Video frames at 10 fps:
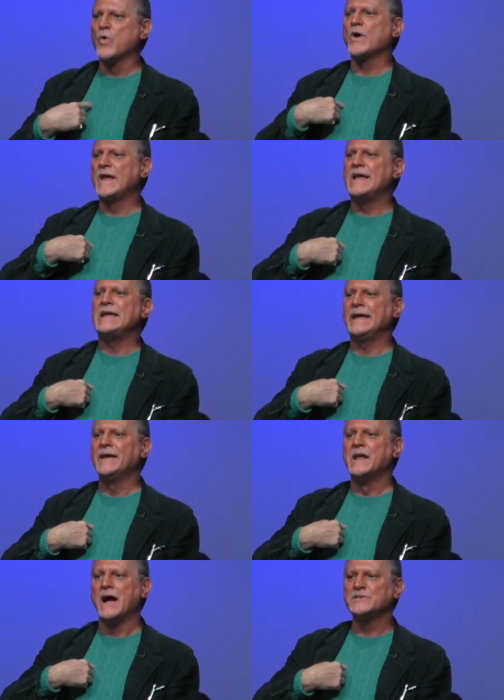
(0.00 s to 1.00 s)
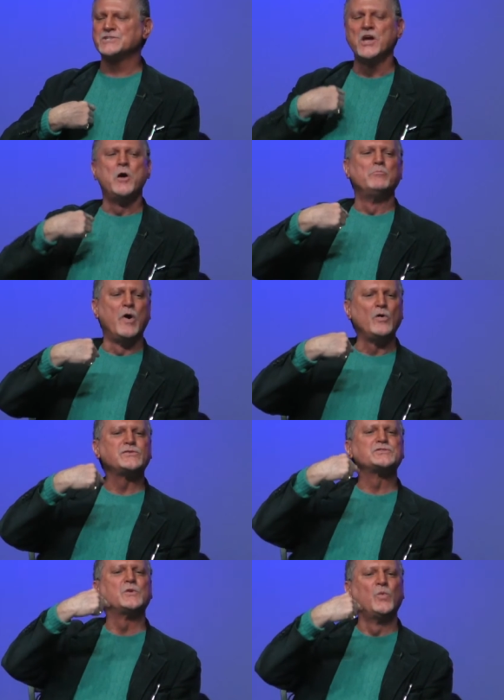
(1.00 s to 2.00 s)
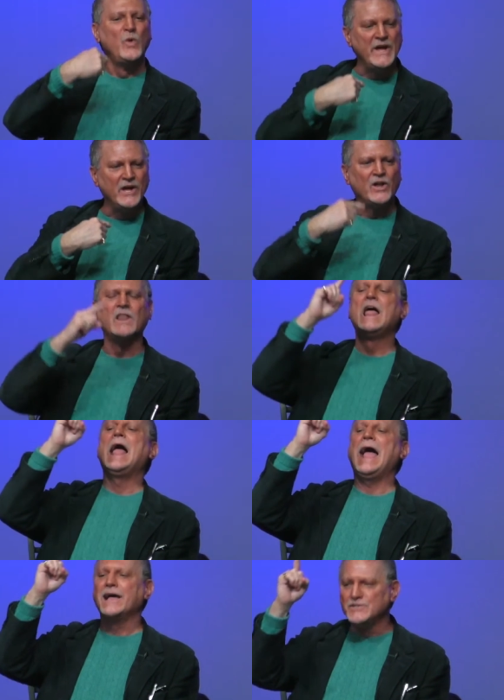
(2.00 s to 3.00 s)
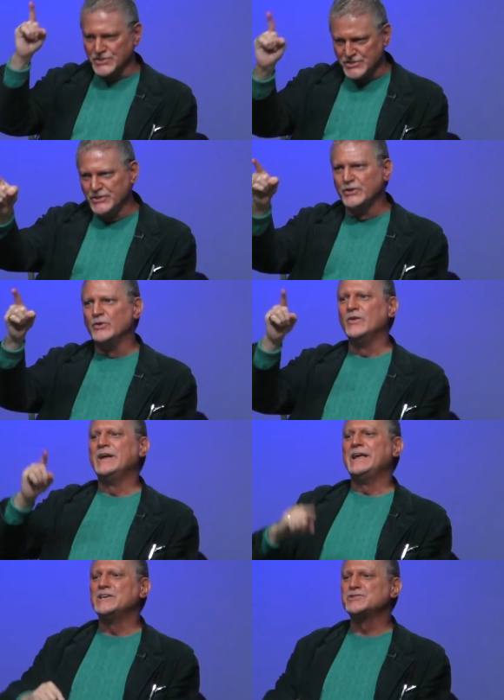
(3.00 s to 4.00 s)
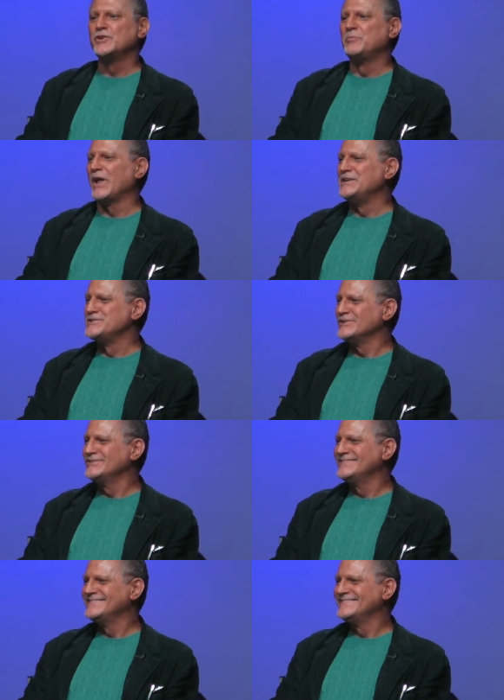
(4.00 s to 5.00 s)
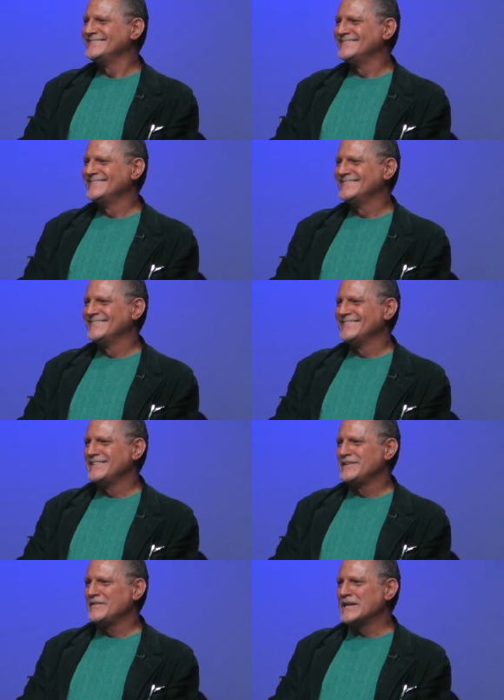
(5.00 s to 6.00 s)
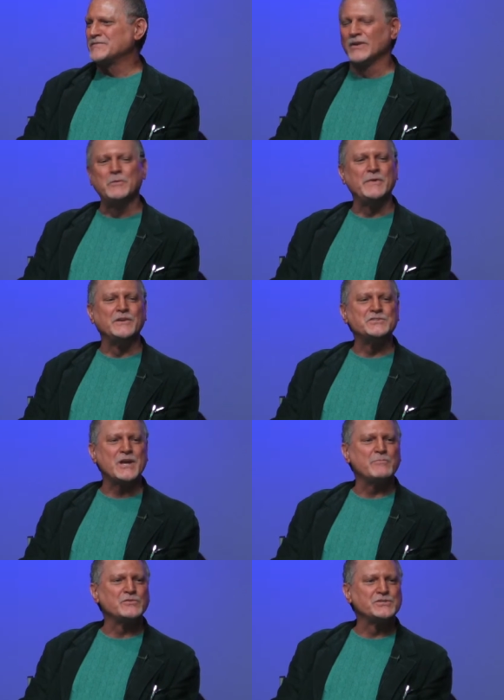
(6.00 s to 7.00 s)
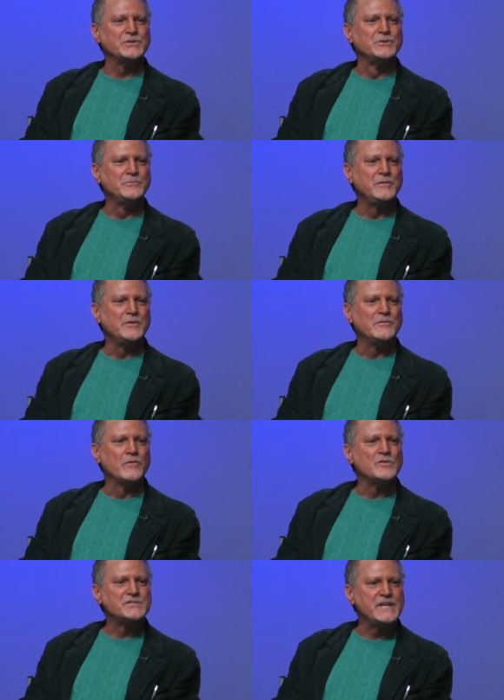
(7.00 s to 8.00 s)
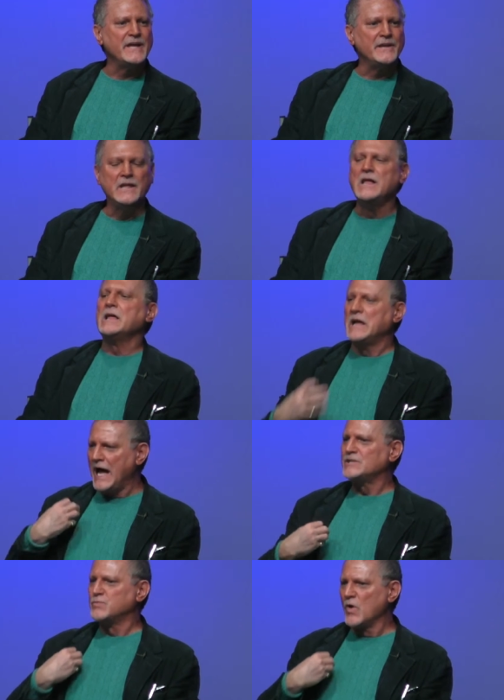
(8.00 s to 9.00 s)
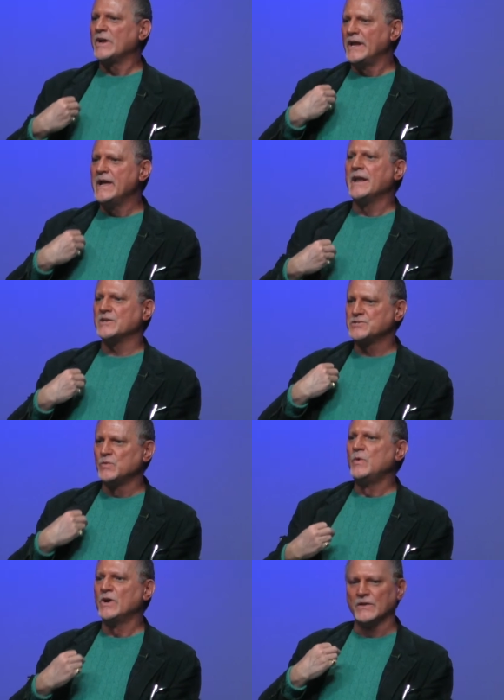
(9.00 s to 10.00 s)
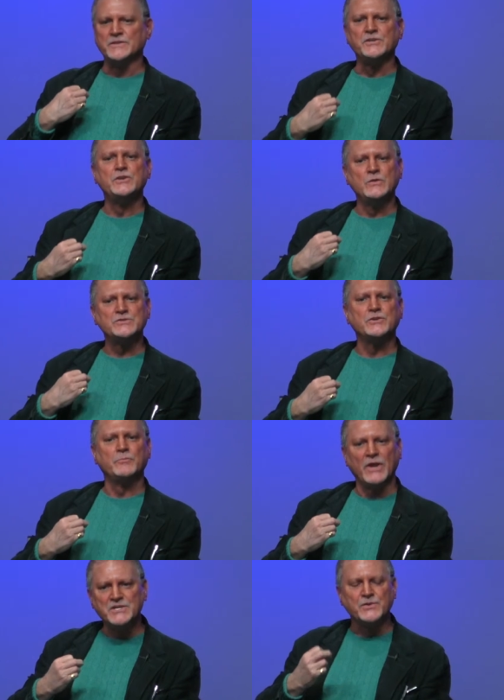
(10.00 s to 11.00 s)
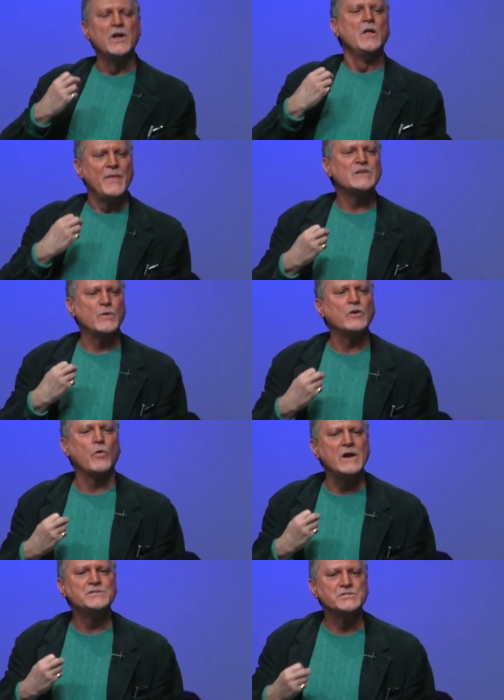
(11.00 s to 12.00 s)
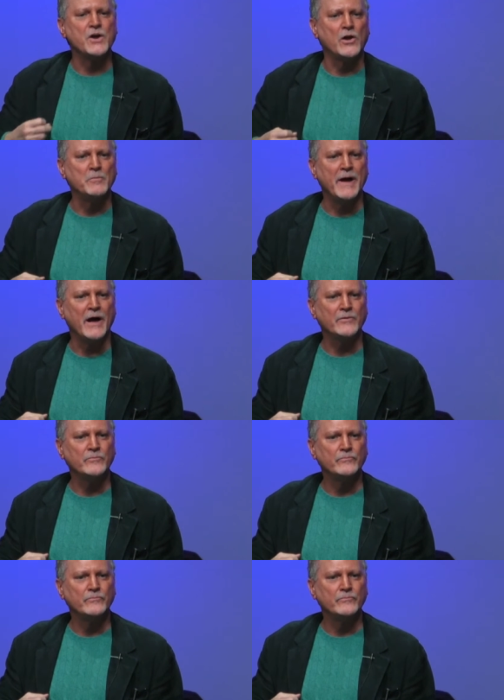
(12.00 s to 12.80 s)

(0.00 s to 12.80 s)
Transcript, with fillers: working in us both to will and to do his good pleasure. That's Philippians chapter 2. Verse 10 God's working in us to will and to do his good pleasure. That's what grace is all about.